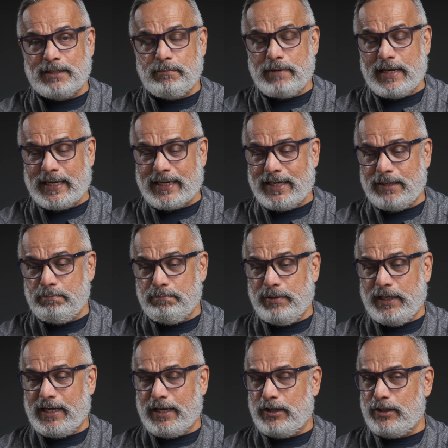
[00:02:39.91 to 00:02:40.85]
backup,
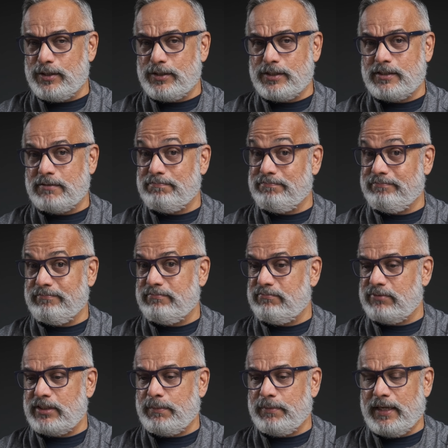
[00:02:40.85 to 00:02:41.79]
because
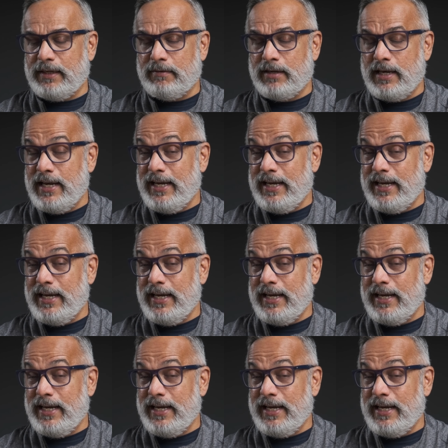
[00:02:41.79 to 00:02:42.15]
something,